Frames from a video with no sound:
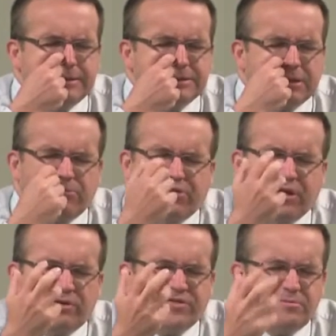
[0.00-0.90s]

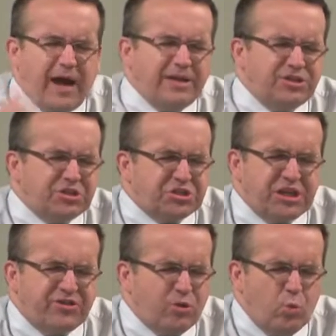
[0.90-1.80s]
something of the
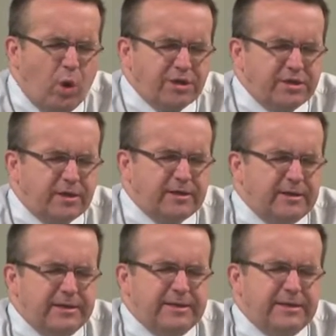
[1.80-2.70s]
majesty and the wonder
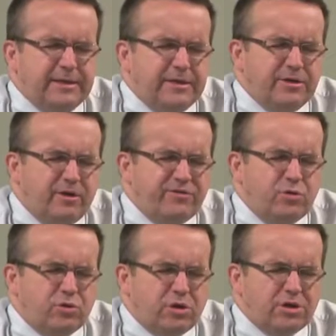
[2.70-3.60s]
of
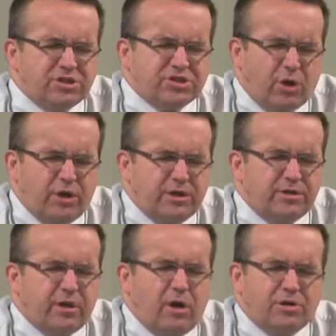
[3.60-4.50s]
your Son
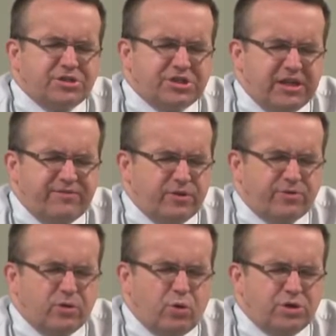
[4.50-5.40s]
and our Savior,
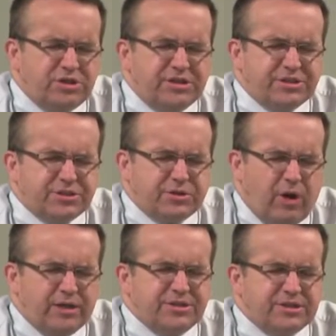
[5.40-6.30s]
the Lord Jesus
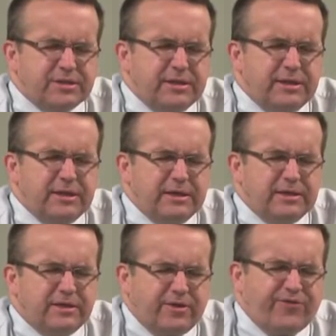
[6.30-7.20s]
Christ.
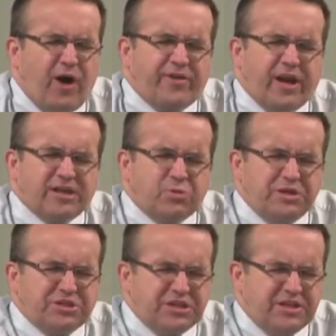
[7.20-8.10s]
And that, Father, as
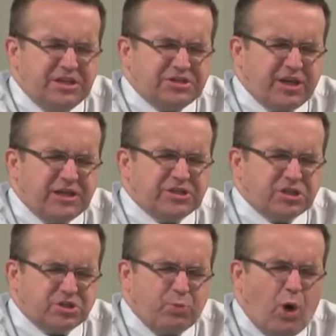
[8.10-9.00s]
we see these things
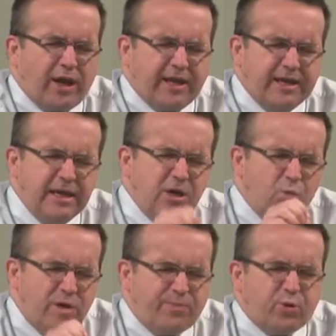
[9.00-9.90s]
this morning,
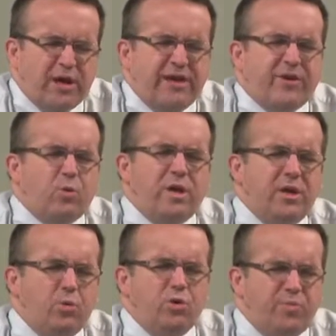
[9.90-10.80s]
we pray that
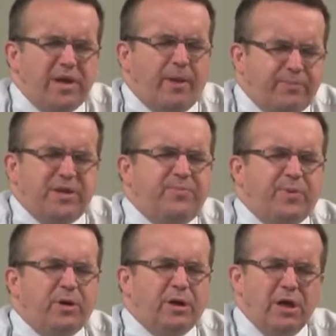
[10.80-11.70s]
we would be a
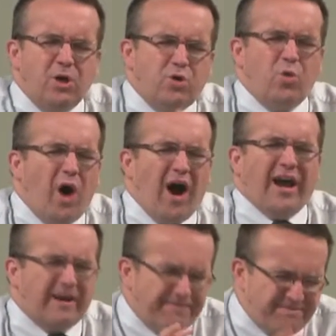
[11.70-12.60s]
people who
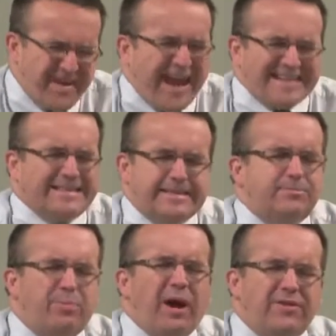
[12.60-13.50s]
are
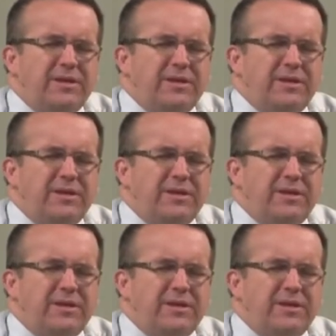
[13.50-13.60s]
affected by